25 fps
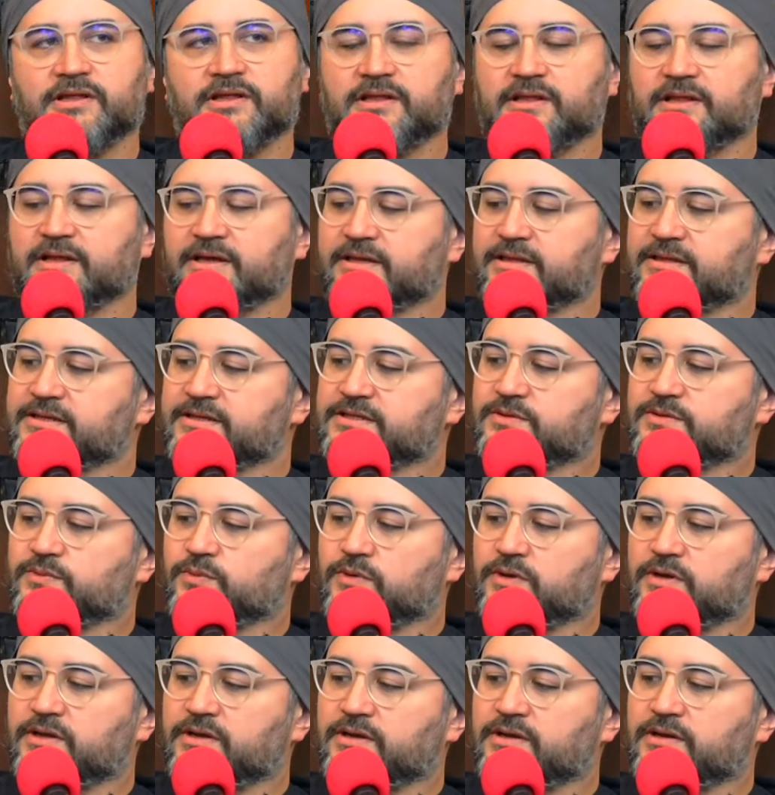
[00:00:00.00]

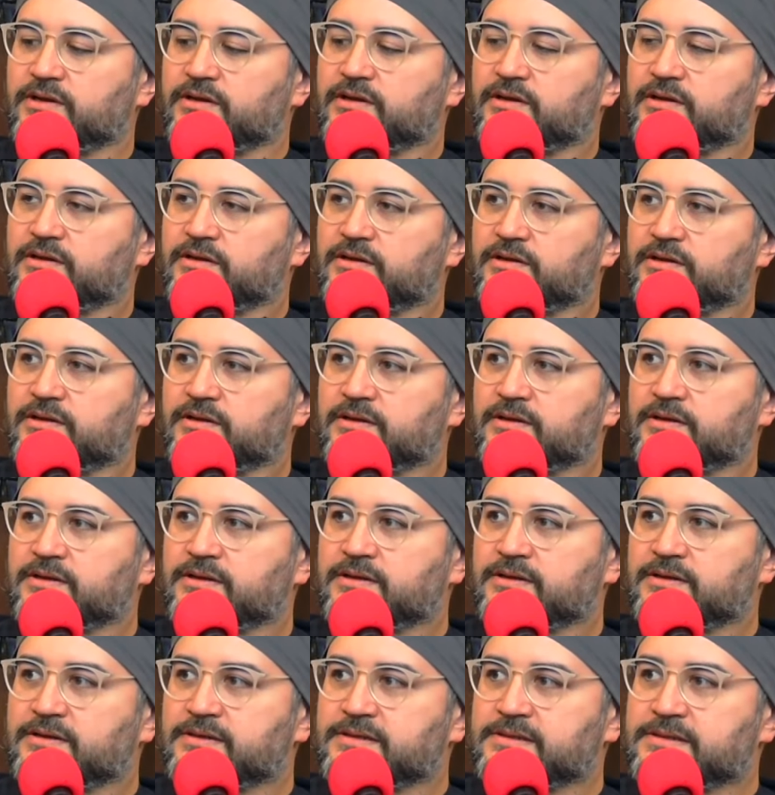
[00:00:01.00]

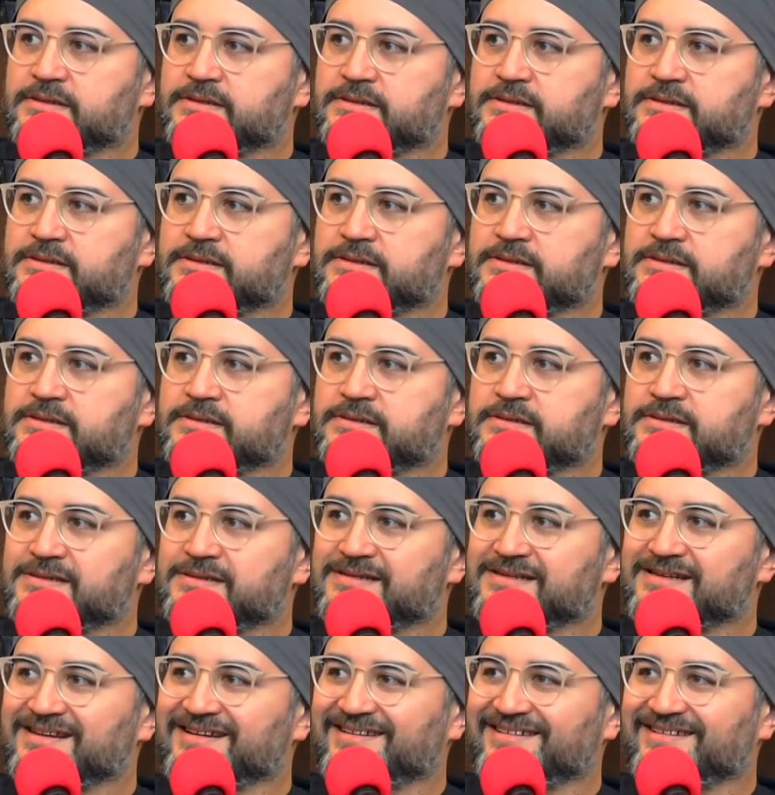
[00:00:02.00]

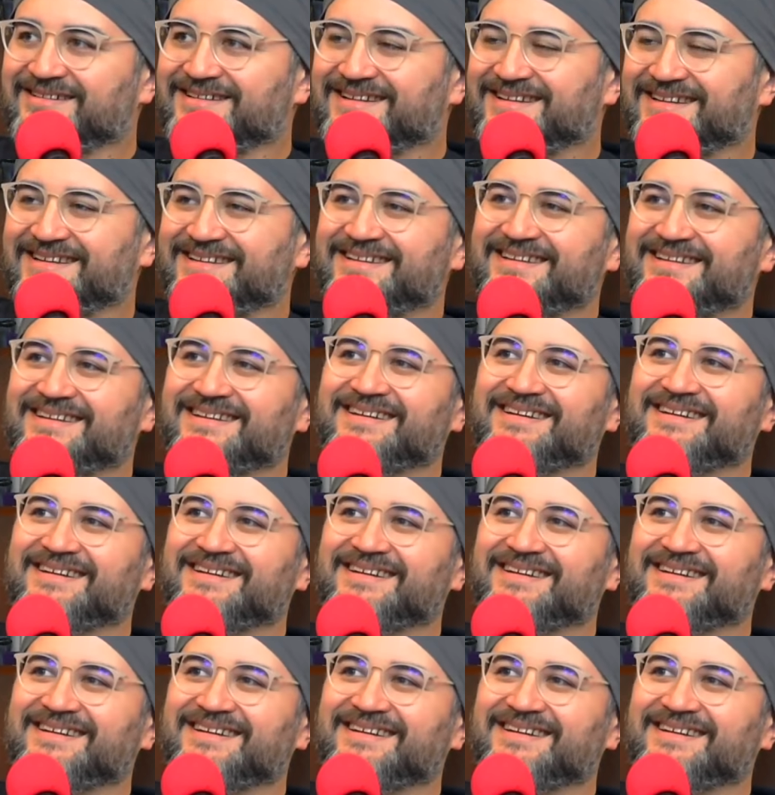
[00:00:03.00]
[no speech]